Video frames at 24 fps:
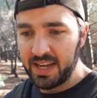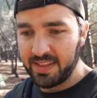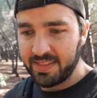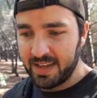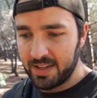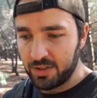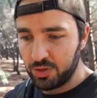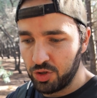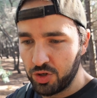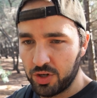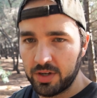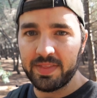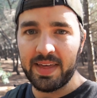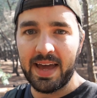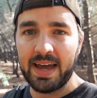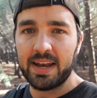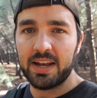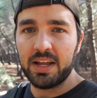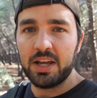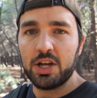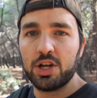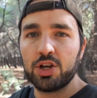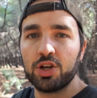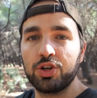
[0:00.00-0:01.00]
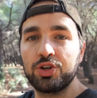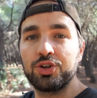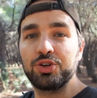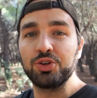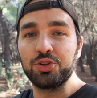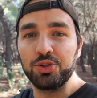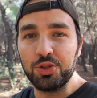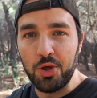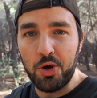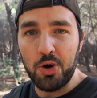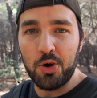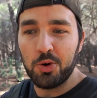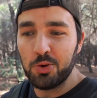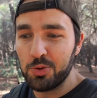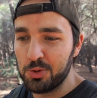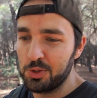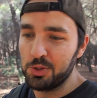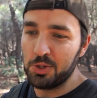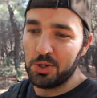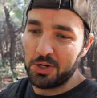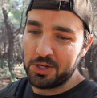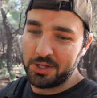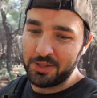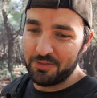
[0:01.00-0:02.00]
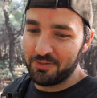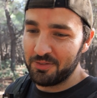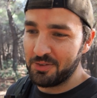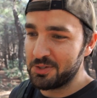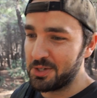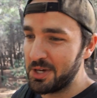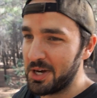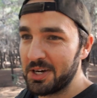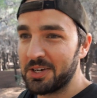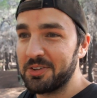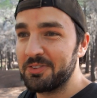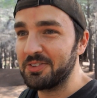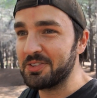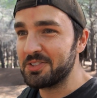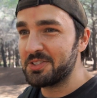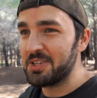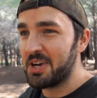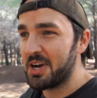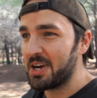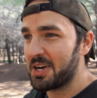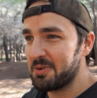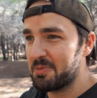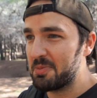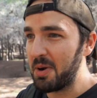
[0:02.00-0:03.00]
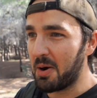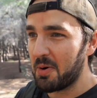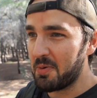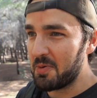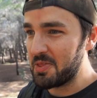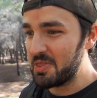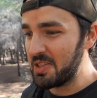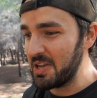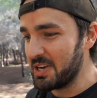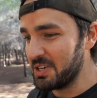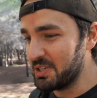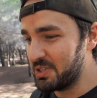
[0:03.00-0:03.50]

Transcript: had that look, that glow look that photographers talk about when they